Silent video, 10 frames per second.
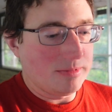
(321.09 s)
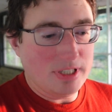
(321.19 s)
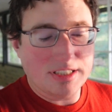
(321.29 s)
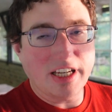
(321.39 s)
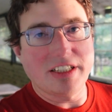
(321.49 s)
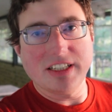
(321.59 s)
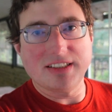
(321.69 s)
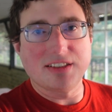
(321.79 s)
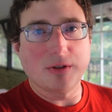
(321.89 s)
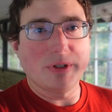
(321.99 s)
It's kind of nice
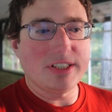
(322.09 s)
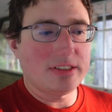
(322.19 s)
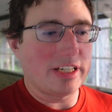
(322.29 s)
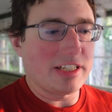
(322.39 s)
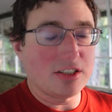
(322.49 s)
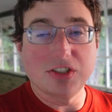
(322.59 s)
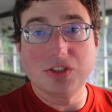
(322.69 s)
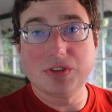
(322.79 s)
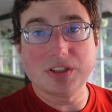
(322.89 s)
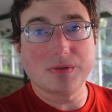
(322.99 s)
in some ways. I can actually
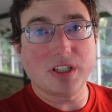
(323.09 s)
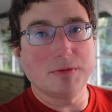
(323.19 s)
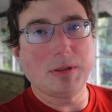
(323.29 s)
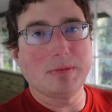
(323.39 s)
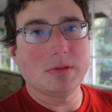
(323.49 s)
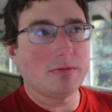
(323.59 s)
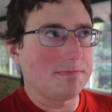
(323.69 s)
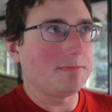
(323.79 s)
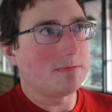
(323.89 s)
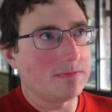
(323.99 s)
do things with other
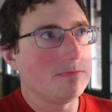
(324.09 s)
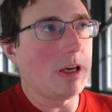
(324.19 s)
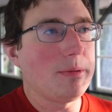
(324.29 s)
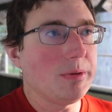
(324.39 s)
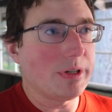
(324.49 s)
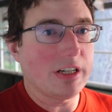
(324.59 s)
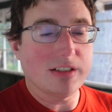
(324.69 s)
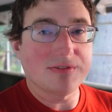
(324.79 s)
people, maybe when I have